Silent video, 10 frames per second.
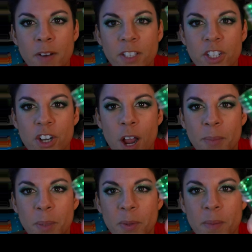not really sure how
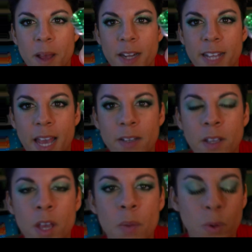I'm going to put them on yet.
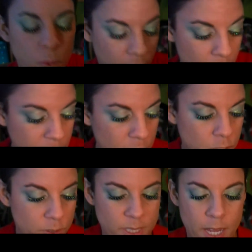But what I am going to
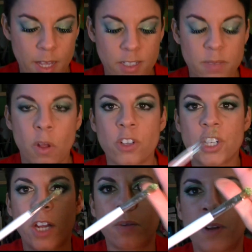do is take a small shader